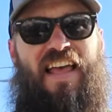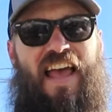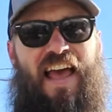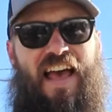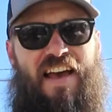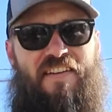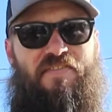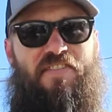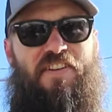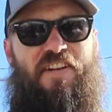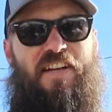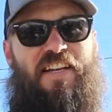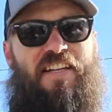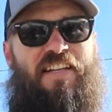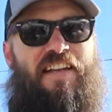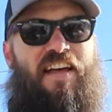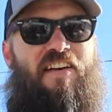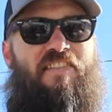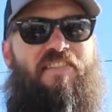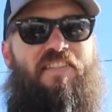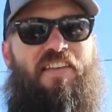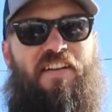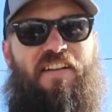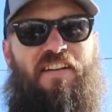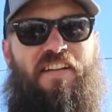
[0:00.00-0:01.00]
After getting
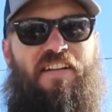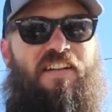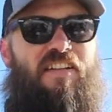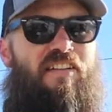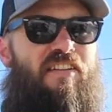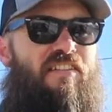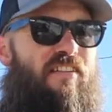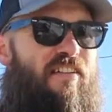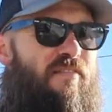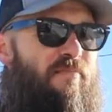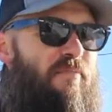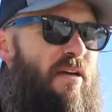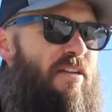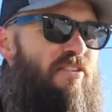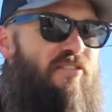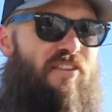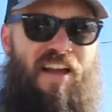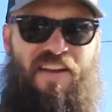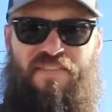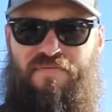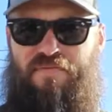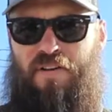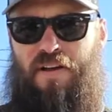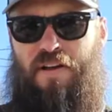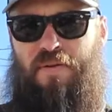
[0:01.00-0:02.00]
out there and clearing my
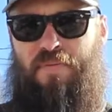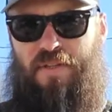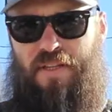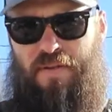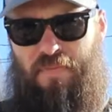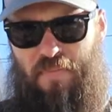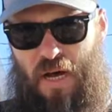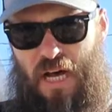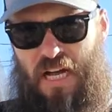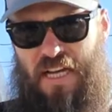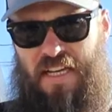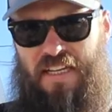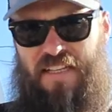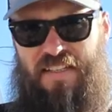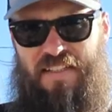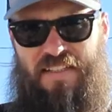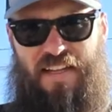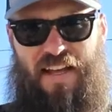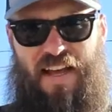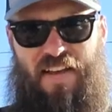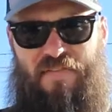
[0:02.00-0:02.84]
driveway with the bucket,